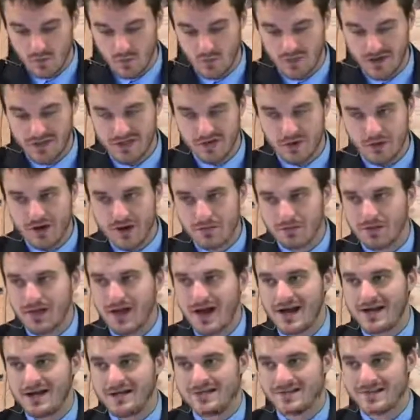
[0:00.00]
one of the great
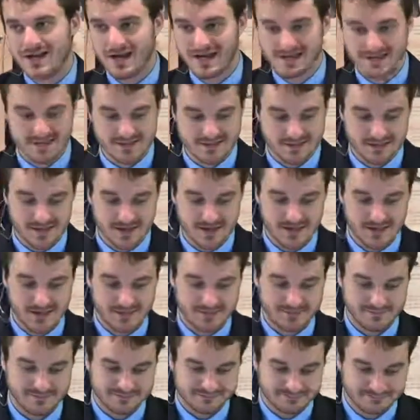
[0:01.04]
blindness that
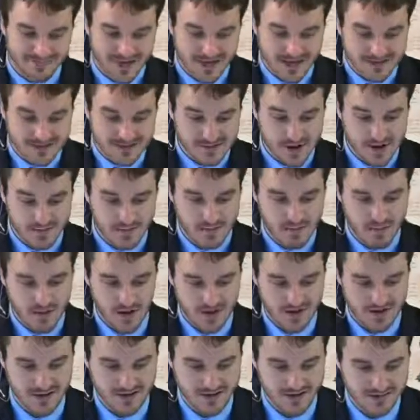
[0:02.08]
has come
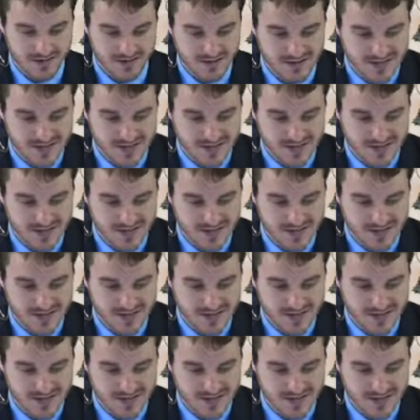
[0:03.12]
upon us,